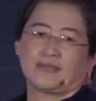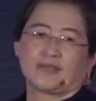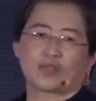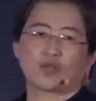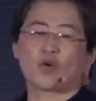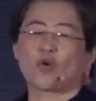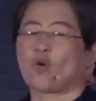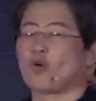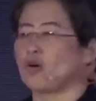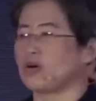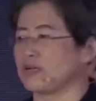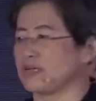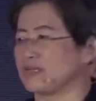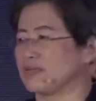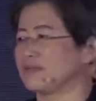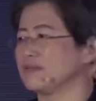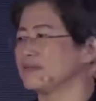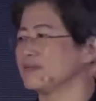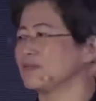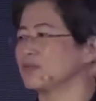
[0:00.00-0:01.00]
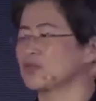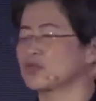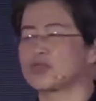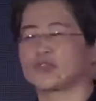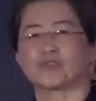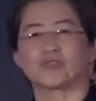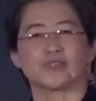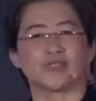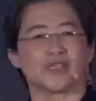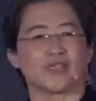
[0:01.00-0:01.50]
The core
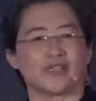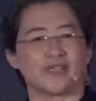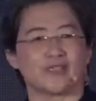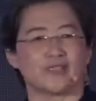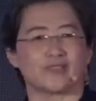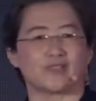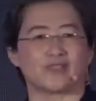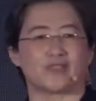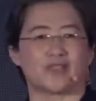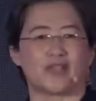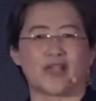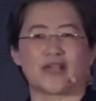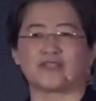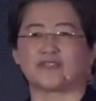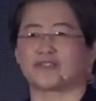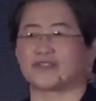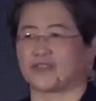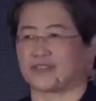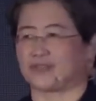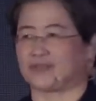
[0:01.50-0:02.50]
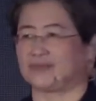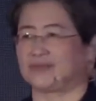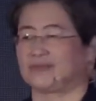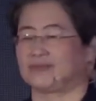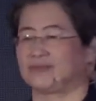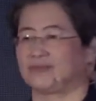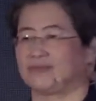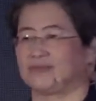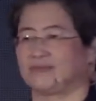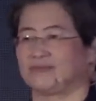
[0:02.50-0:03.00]
truly is the engine
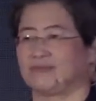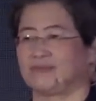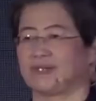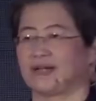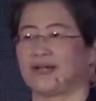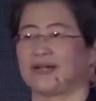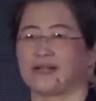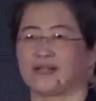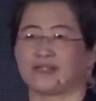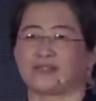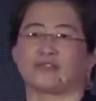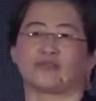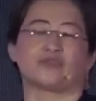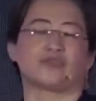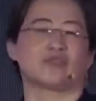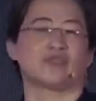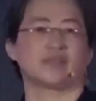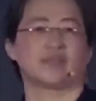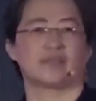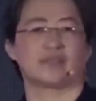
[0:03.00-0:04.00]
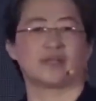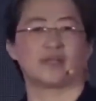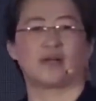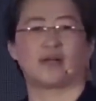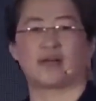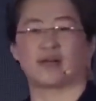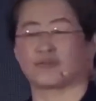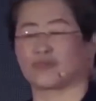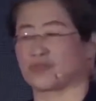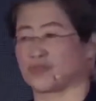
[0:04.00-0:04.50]
of
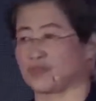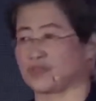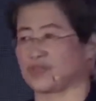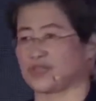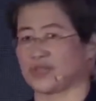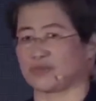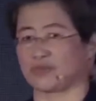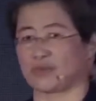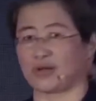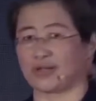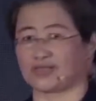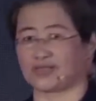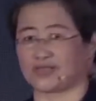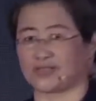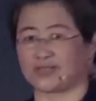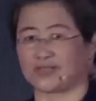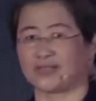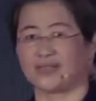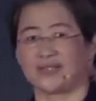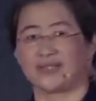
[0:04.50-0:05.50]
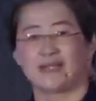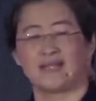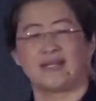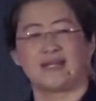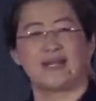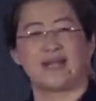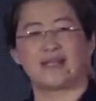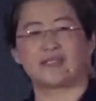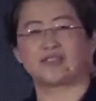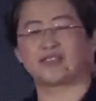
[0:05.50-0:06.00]
our third gen Ryzen.
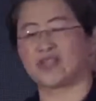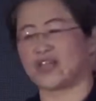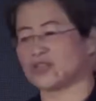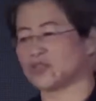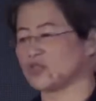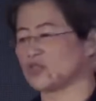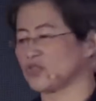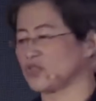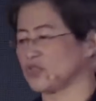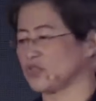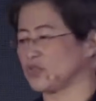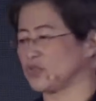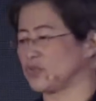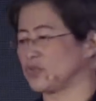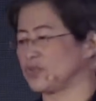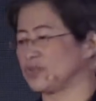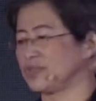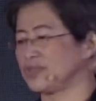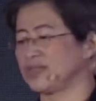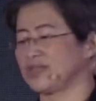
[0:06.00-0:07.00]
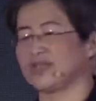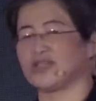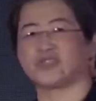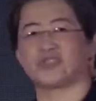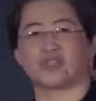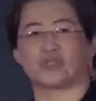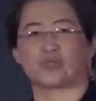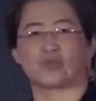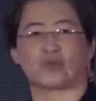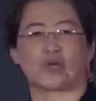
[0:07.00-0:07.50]
And Zen 2
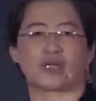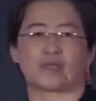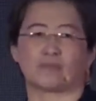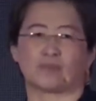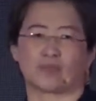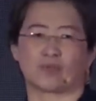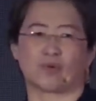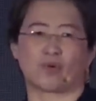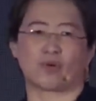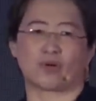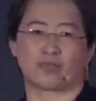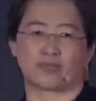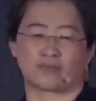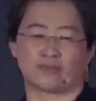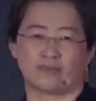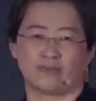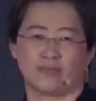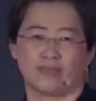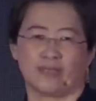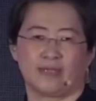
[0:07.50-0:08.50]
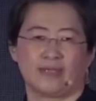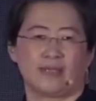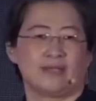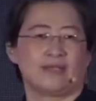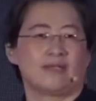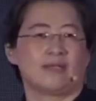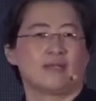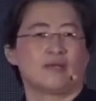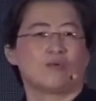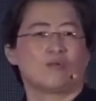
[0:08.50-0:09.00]
is an incredible core.
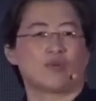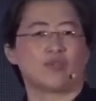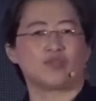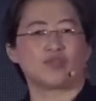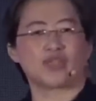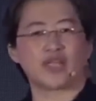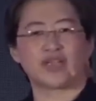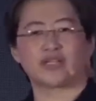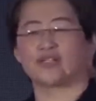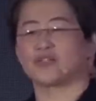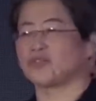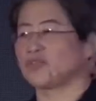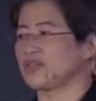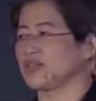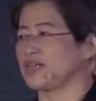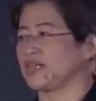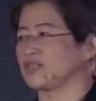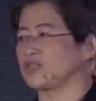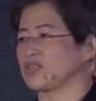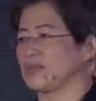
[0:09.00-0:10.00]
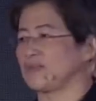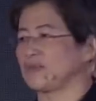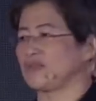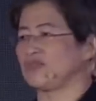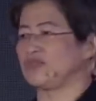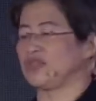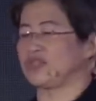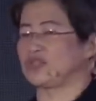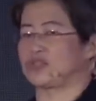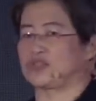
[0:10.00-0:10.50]
When you take a look at some of
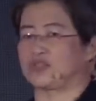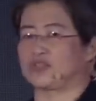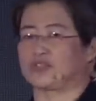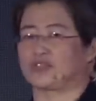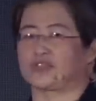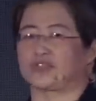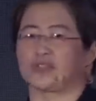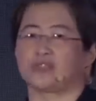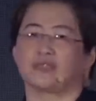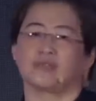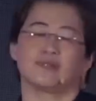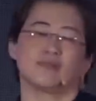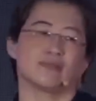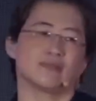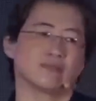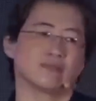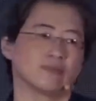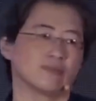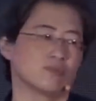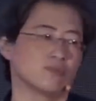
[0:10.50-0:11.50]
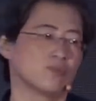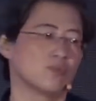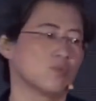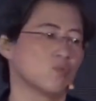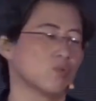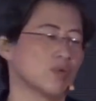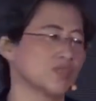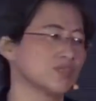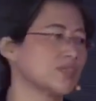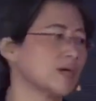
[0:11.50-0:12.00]
the features,
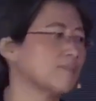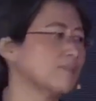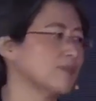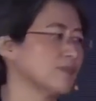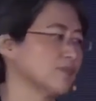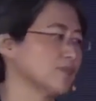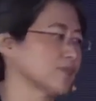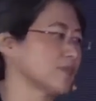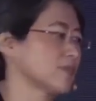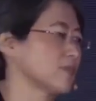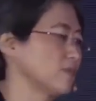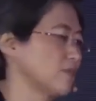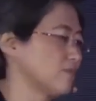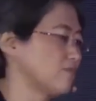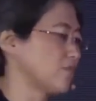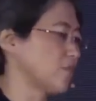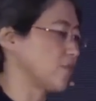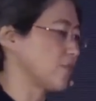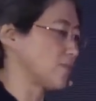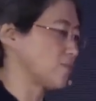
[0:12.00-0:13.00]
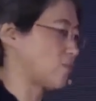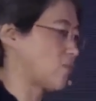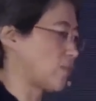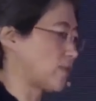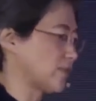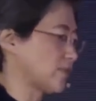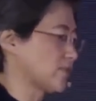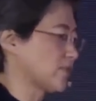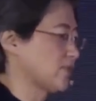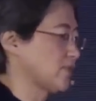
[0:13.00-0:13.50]
we doubled the floating
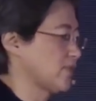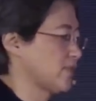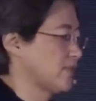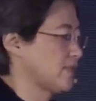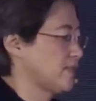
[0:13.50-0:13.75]
point.